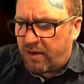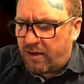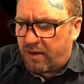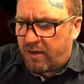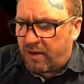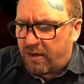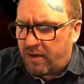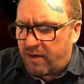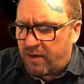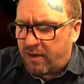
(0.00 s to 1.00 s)

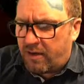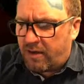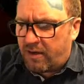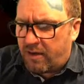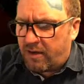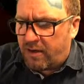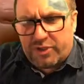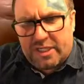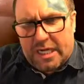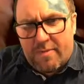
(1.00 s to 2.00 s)
His thrust is
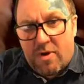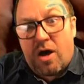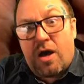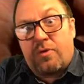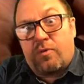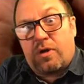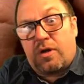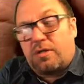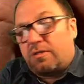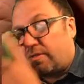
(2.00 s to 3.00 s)
pushing him
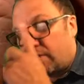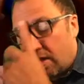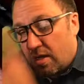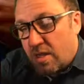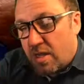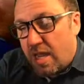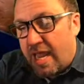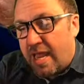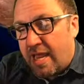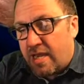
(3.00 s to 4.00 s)
onwards.
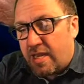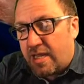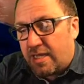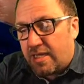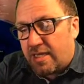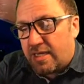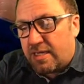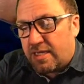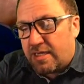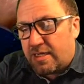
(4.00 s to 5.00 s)
And
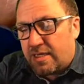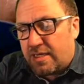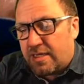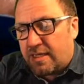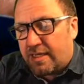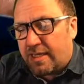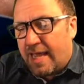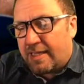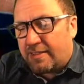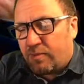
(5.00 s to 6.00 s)
he
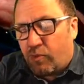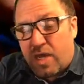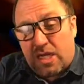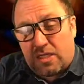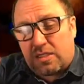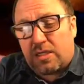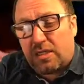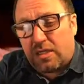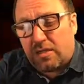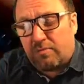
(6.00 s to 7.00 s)
has some weight.
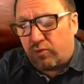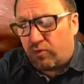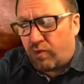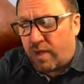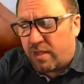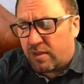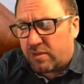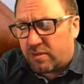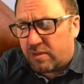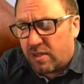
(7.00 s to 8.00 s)
Blue
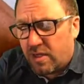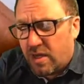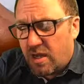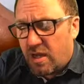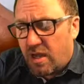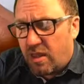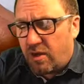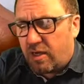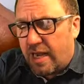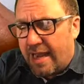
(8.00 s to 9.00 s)
whales,
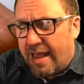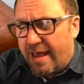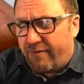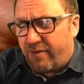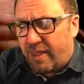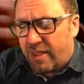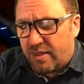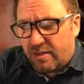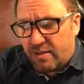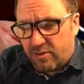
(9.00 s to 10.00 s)
they're kind of heavy.
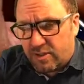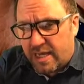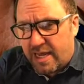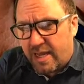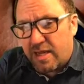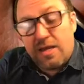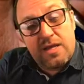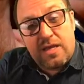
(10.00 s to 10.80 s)
Okay.